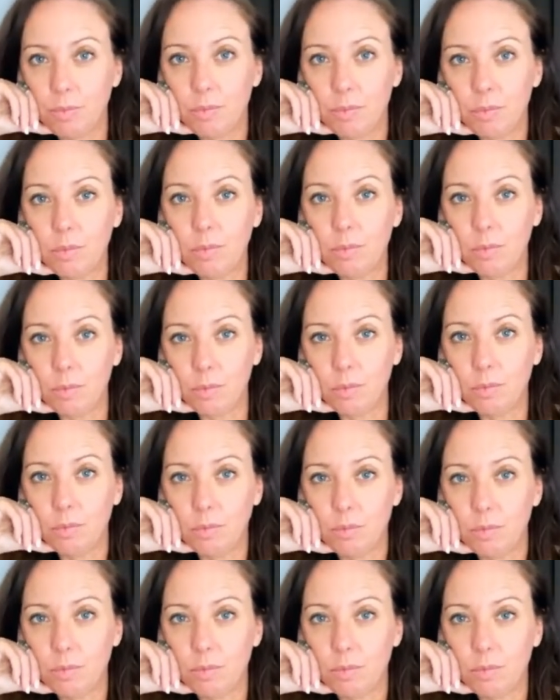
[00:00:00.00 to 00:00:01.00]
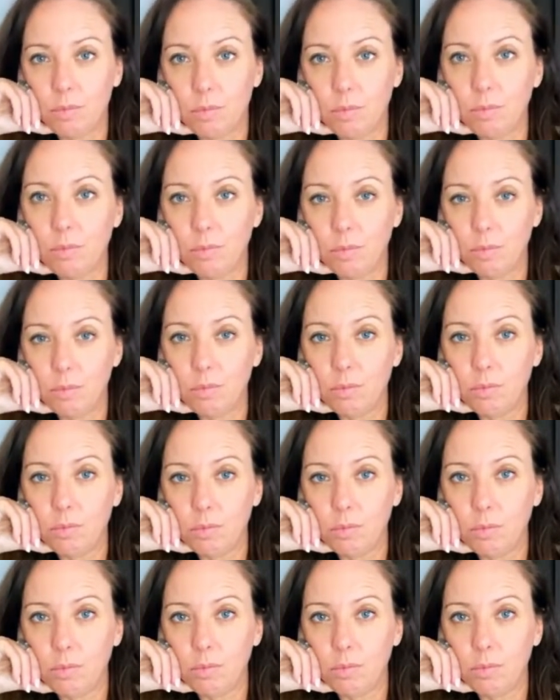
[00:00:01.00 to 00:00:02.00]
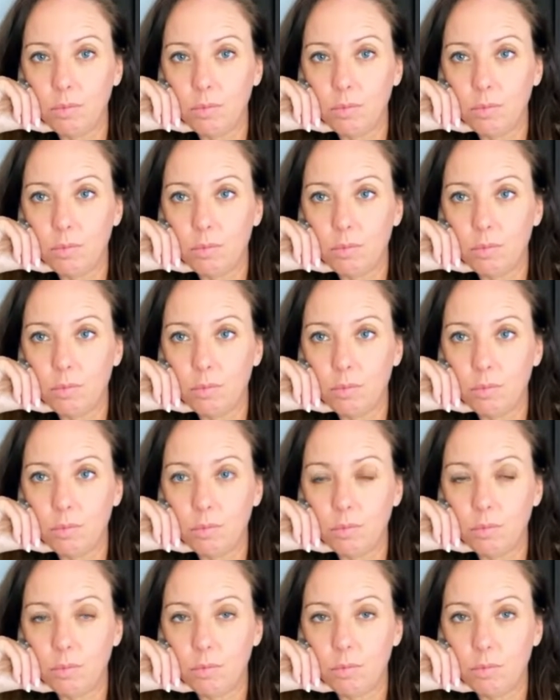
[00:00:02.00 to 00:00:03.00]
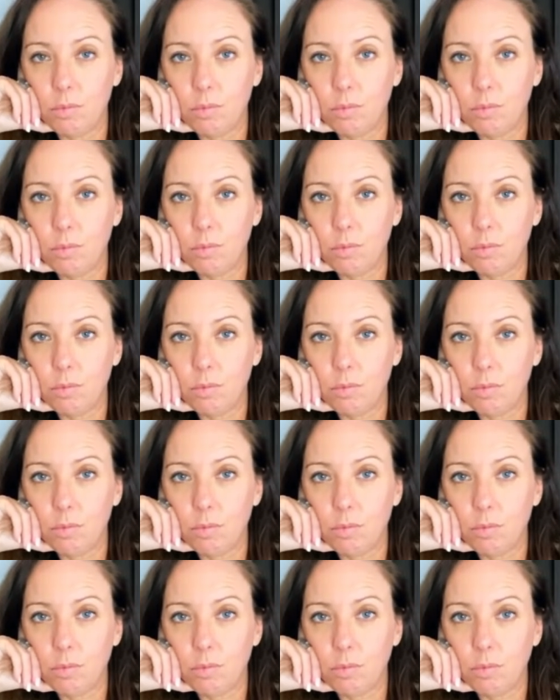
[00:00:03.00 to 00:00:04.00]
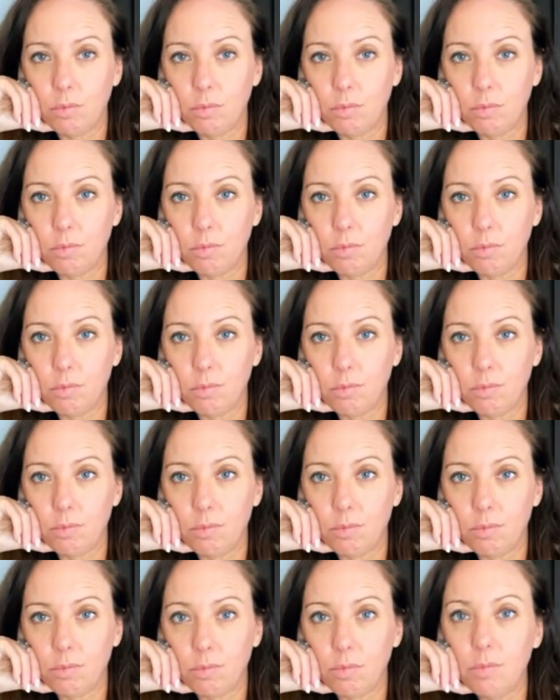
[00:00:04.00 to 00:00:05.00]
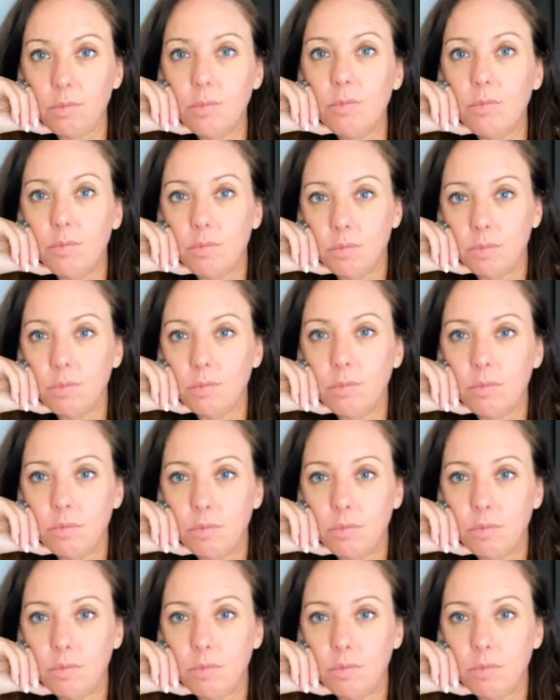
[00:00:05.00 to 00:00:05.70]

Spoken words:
(silent)